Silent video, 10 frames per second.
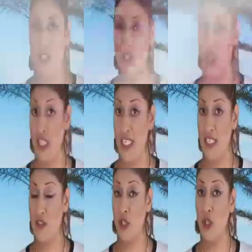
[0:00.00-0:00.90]
She
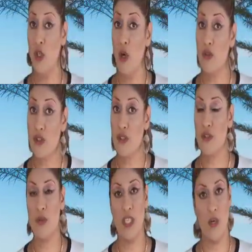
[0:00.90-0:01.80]
is closer
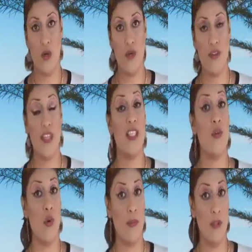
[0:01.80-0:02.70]
to the earth than
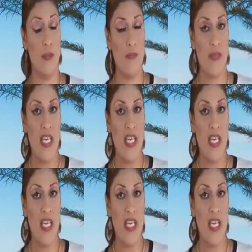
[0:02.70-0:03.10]
normal.